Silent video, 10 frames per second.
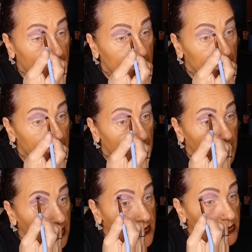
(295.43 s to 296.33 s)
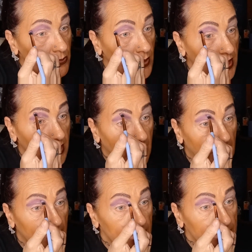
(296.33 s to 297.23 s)
But I'm putting this way
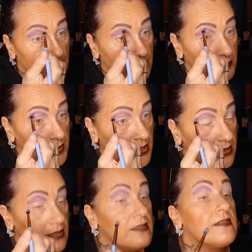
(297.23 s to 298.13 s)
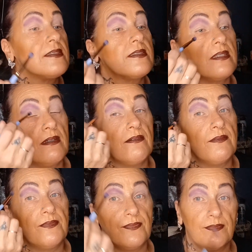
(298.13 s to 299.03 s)
up because
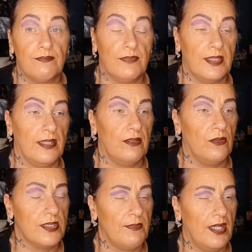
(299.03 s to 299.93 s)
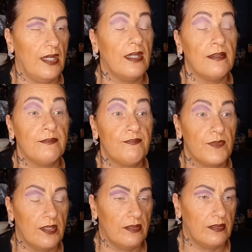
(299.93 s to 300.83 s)
of when I close my eye,
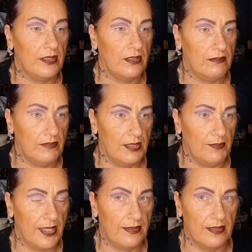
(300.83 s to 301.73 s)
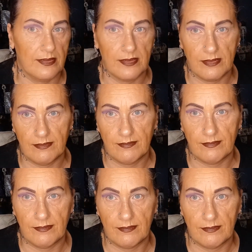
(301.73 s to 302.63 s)
or, you know, when I'm like this,
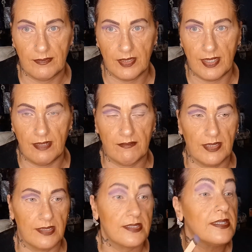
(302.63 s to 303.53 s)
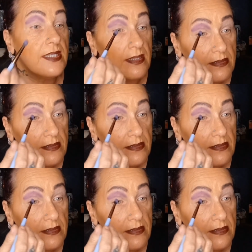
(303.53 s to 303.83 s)
you can't really see